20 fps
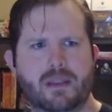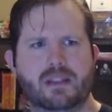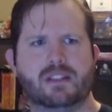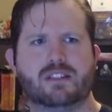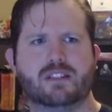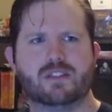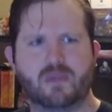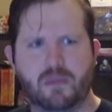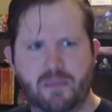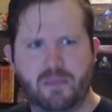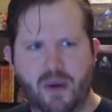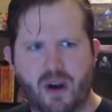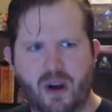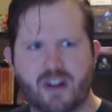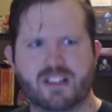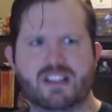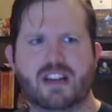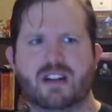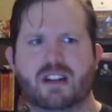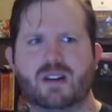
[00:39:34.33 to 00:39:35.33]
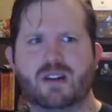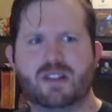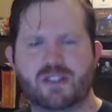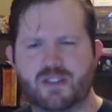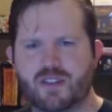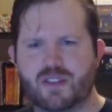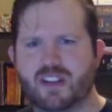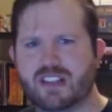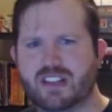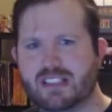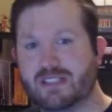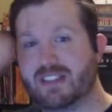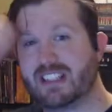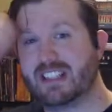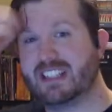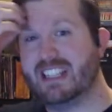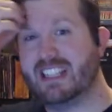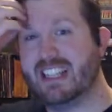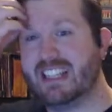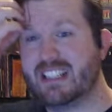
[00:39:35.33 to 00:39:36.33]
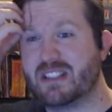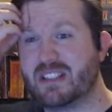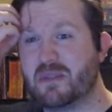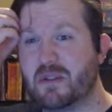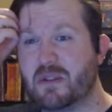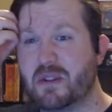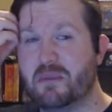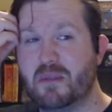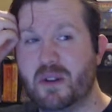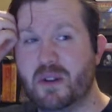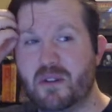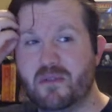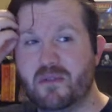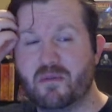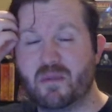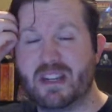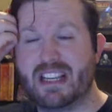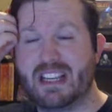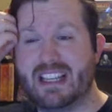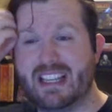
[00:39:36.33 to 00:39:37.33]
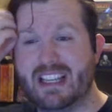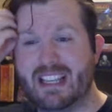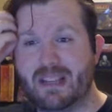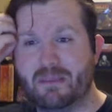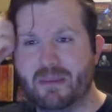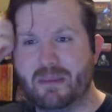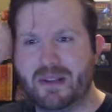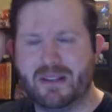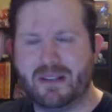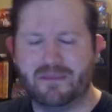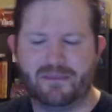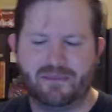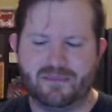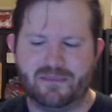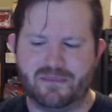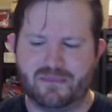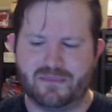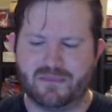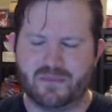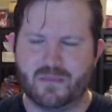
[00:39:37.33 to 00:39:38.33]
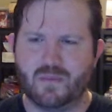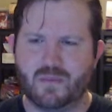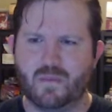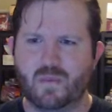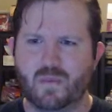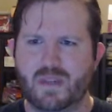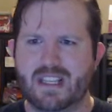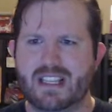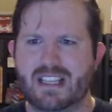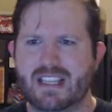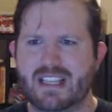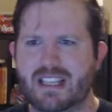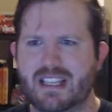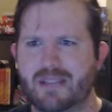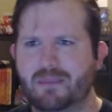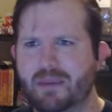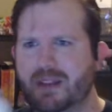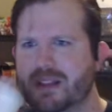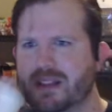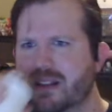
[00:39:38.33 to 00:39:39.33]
So we parse out our instructions. If it contains the word move, we keep it. We keep it.